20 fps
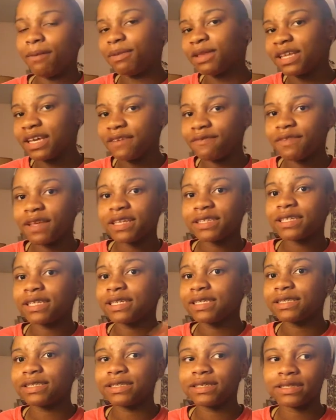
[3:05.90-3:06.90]
believe that's
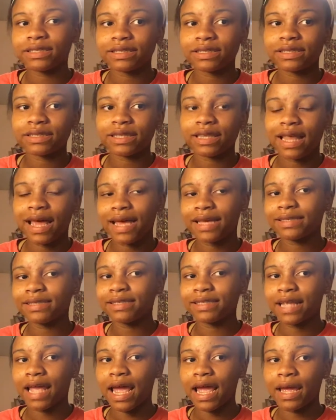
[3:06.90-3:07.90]
his last
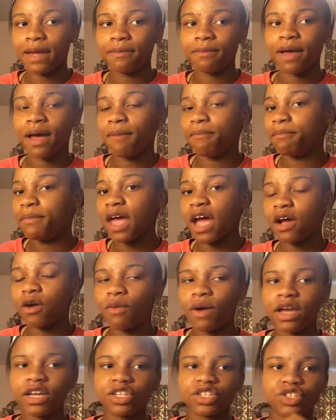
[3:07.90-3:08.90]
name, I'm not
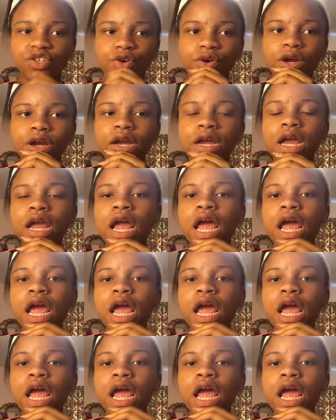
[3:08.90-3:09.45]
quite sure,